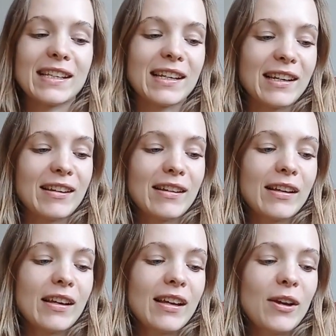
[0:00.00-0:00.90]
and
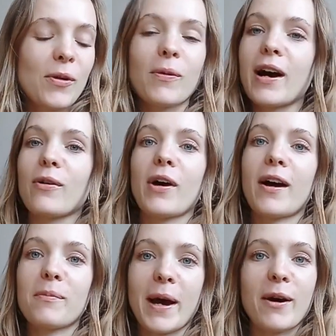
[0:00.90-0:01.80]
wow,
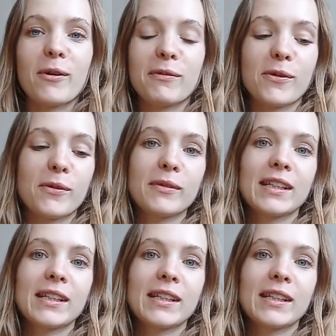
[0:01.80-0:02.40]
how powerful.